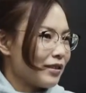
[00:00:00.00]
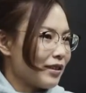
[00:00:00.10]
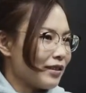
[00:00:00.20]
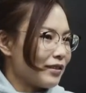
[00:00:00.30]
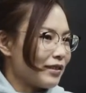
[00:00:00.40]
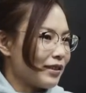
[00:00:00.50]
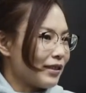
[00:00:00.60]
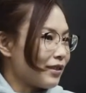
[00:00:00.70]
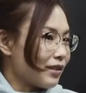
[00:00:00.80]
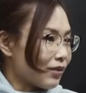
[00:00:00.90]

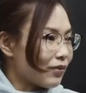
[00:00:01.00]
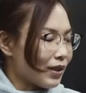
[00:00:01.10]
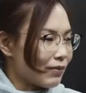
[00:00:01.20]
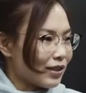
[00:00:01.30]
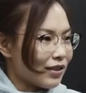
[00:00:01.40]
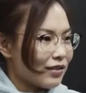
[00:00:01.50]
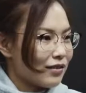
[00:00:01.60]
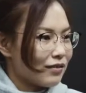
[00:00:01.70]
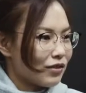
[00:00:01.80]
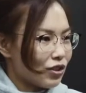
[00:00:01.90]
Their family
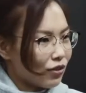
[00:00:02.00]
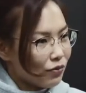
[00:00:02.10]
cheer